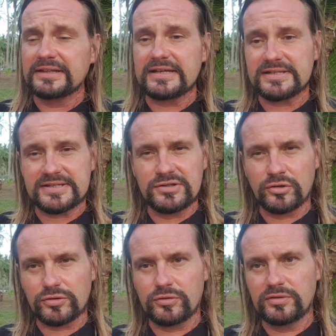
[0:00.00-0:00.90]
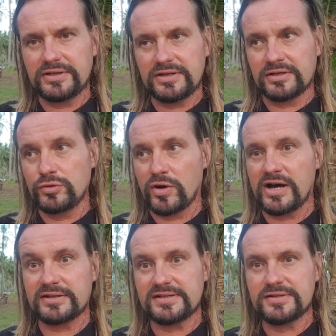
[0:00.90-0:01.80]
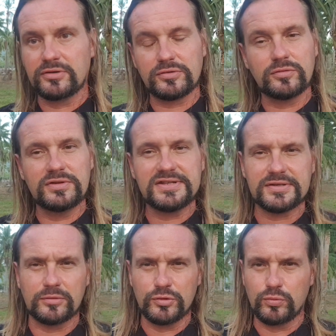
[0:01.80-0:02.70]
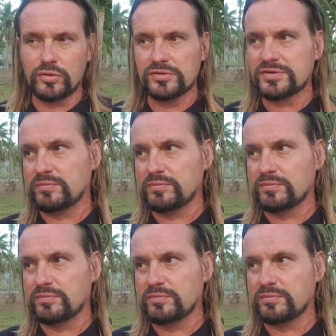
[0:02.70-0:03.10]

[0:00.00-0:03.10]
is not only your art is not only sold once,